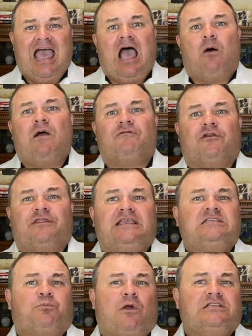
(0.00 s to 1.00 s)
However,
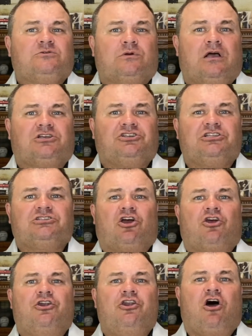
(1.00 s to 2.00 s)
these price reductions
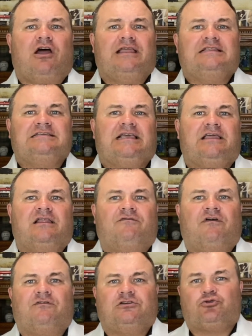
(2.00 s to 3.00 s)
are not indicative
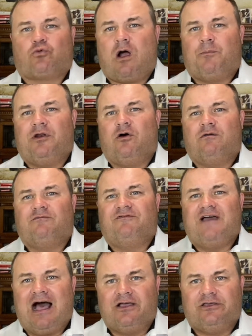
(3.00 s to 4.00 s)
of a drop in home
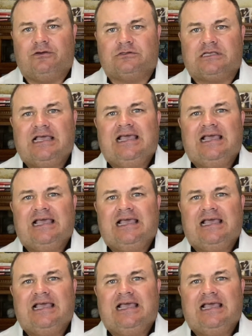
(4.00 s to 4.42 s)
values.